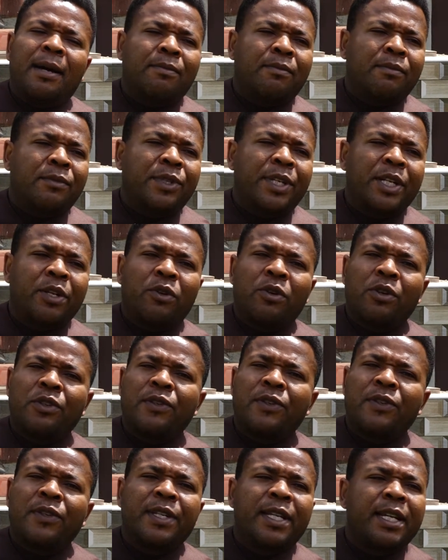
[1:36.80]
St.
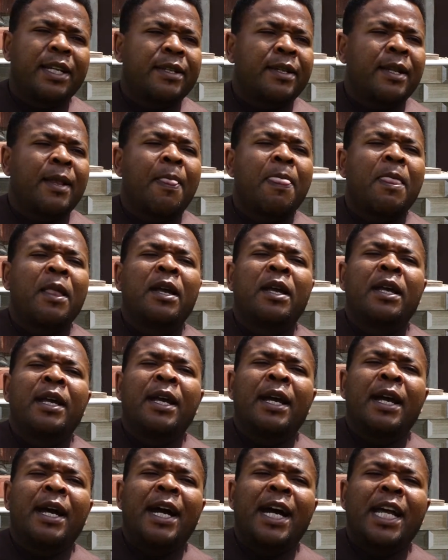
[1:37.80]
Augustine says,
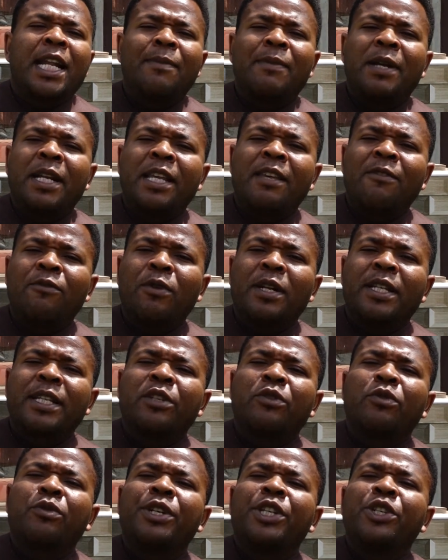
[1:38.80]
Adam and Eve
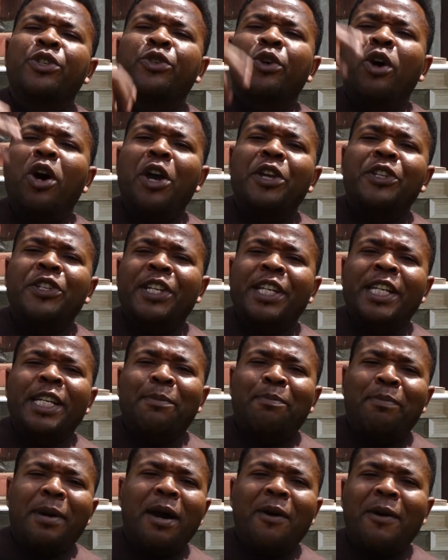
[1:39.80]
wanted to rejoice in a
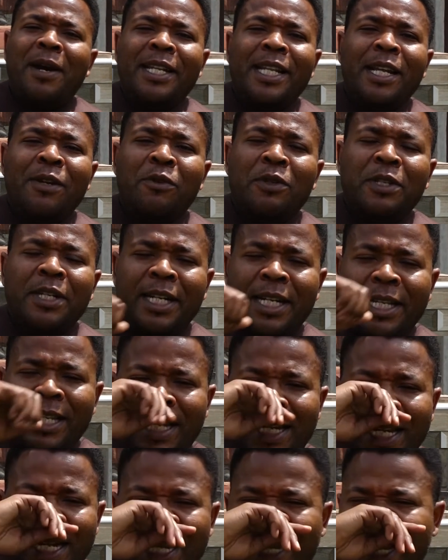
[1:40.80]
power that was greater
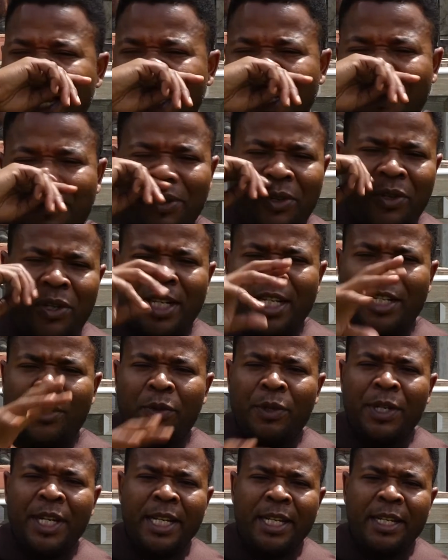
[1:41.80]
than theirs, because as
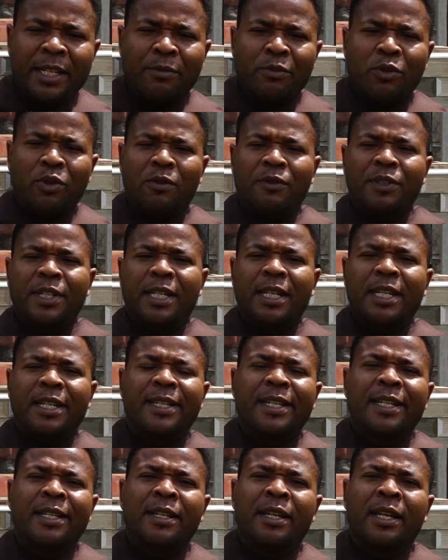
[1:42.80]
we read in the book of
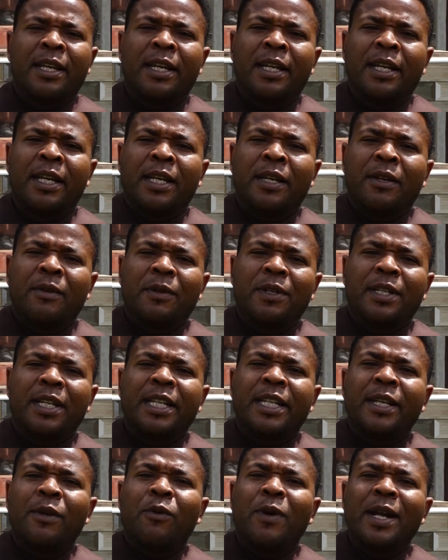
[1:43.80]
Genesis, we
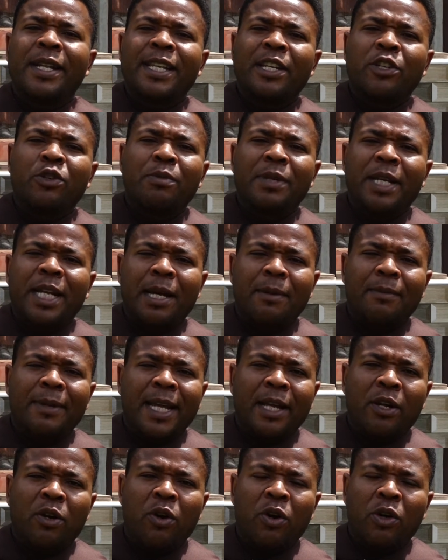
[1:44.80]
said they wanted to become
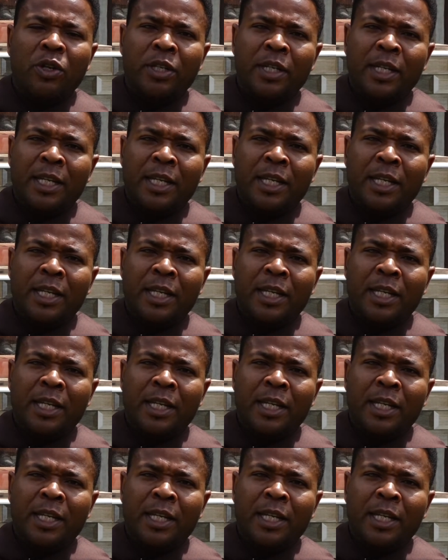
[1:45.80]
like God.